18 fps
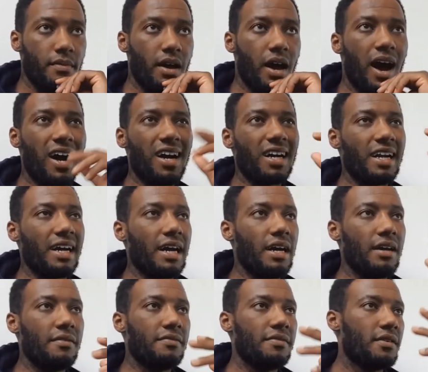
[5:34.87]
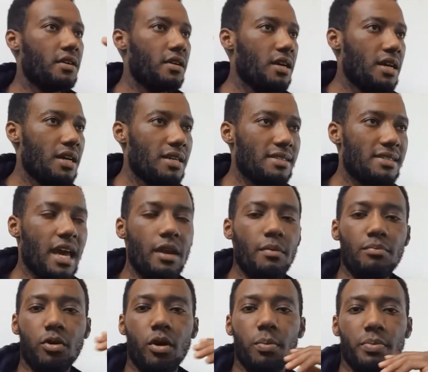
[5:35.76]
I'm going to have
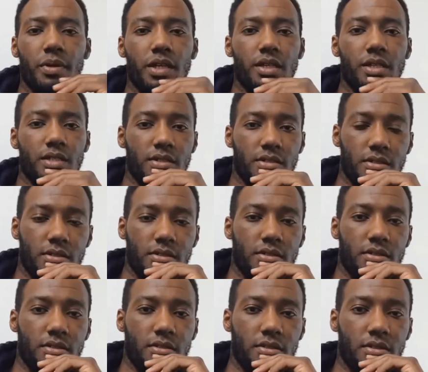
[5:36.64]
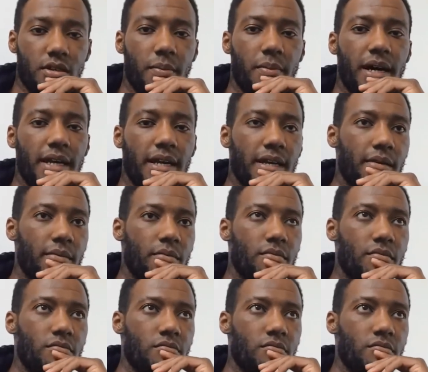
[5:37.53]
10 properties to my name.